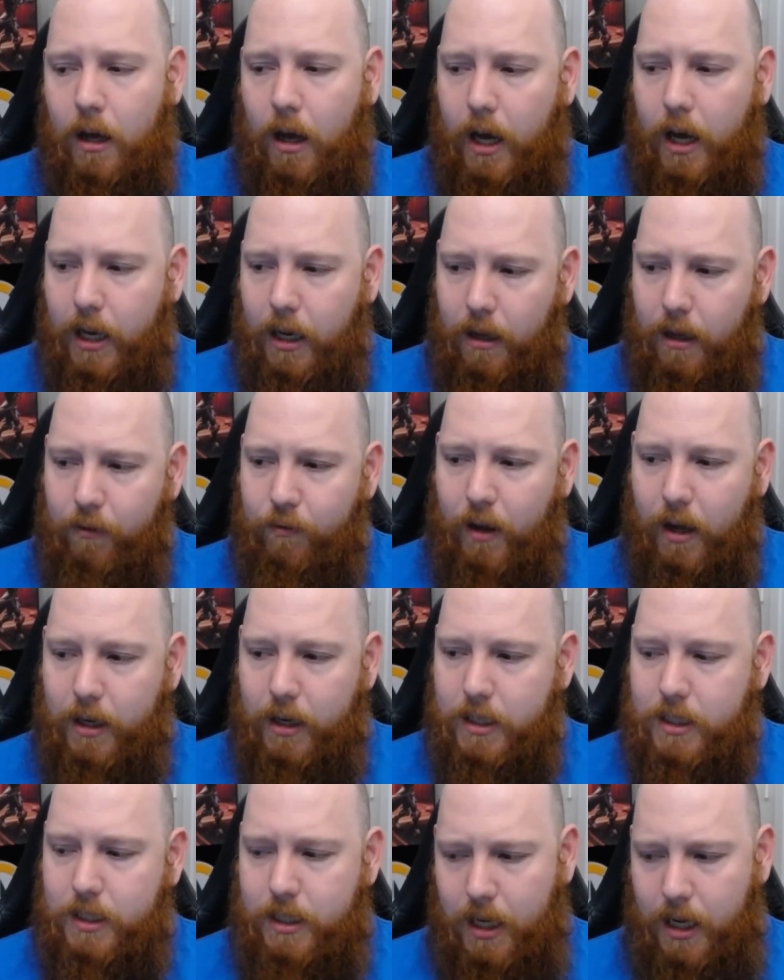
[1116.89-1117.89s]
I love
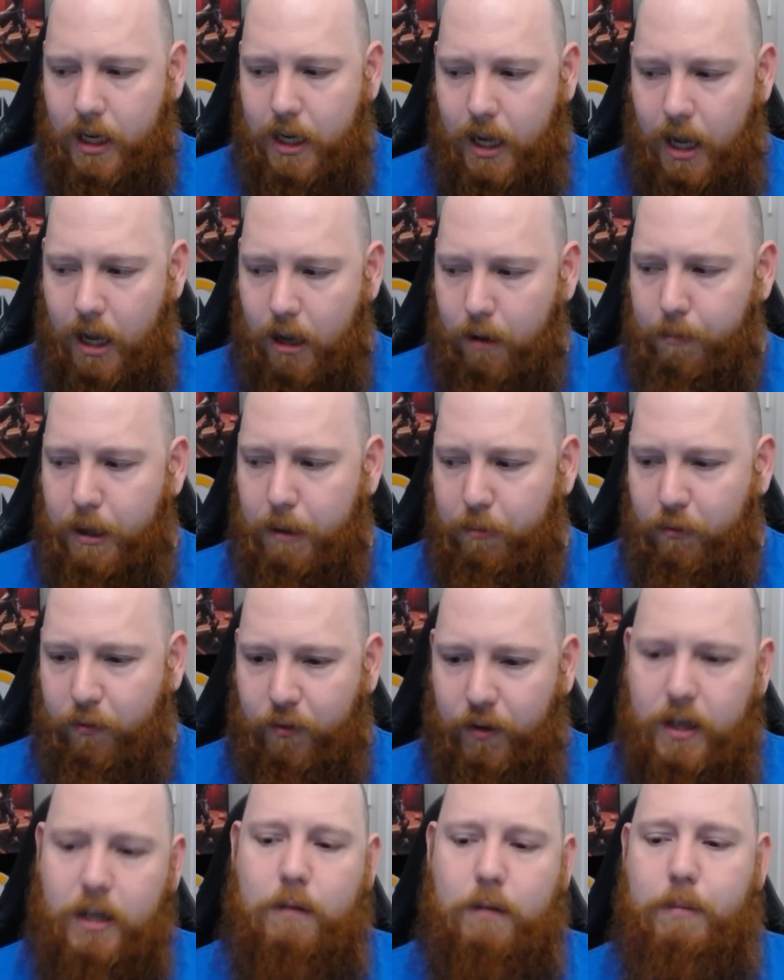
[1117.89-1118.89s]
understanding how people
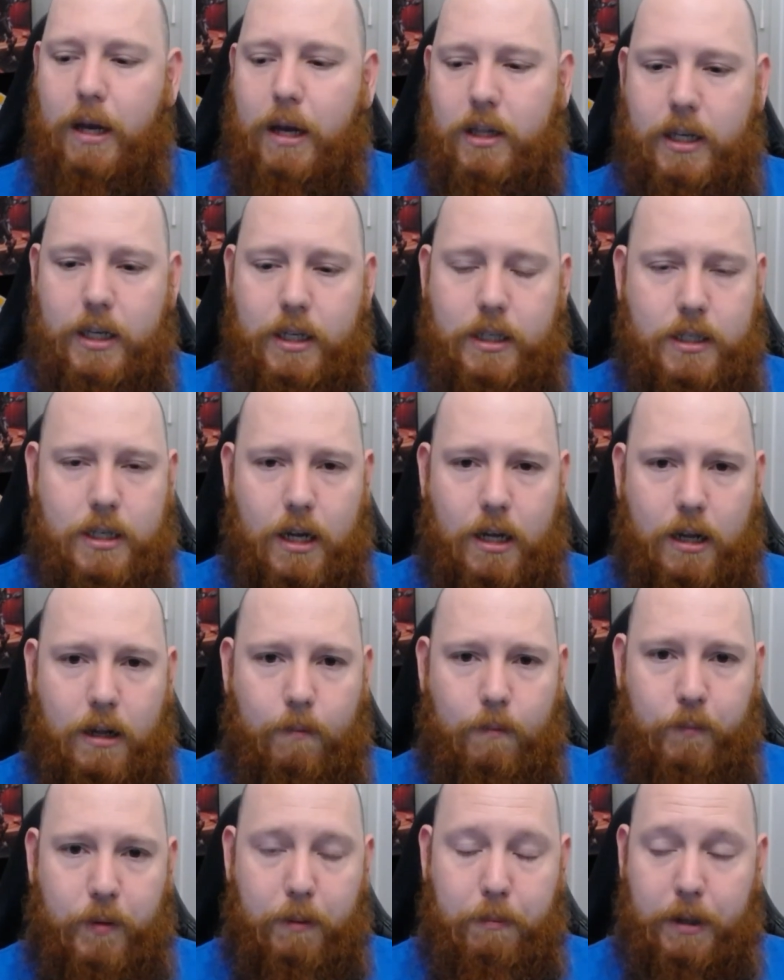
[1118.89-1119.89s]
feel about these
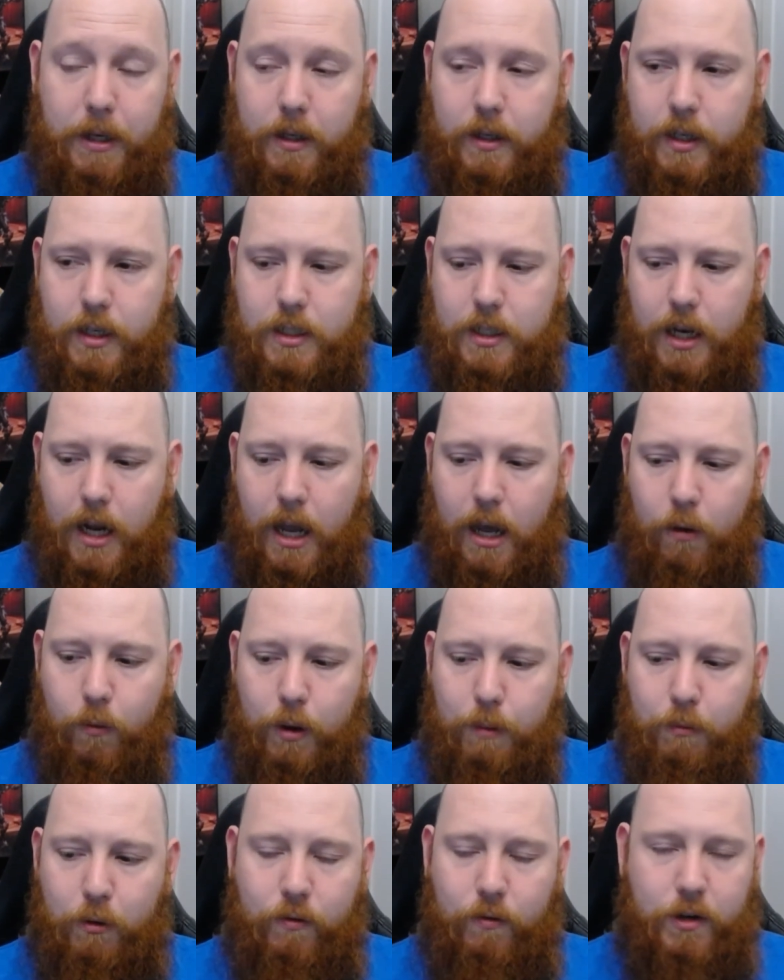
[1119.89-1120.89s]
abilities and how
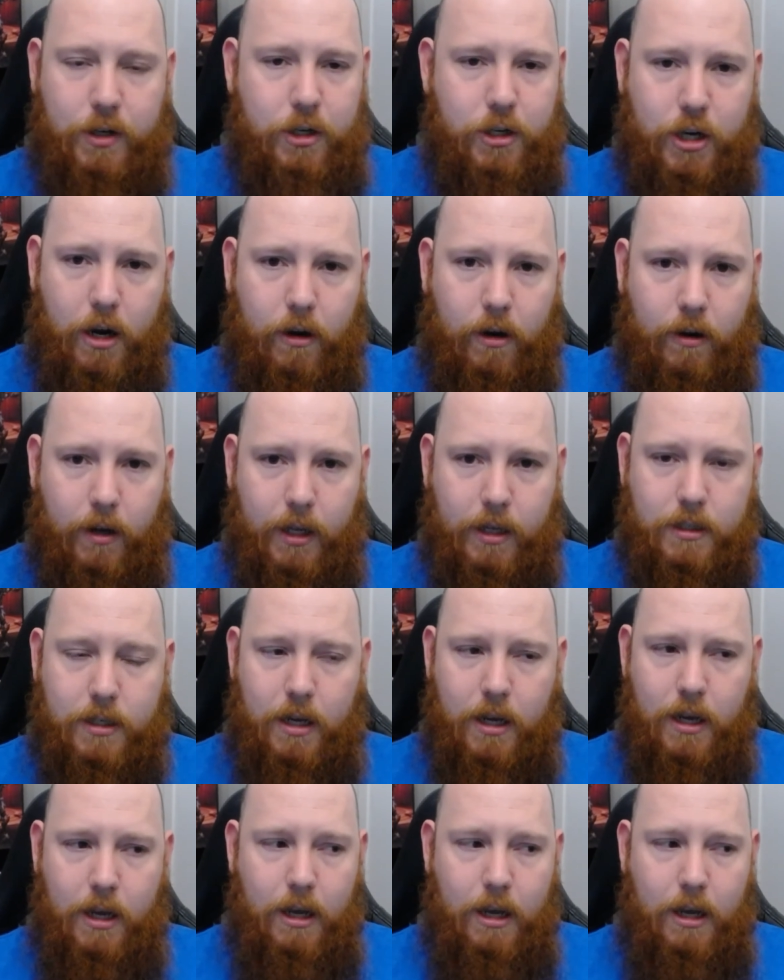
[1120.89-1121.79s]
we move into Shadowlands.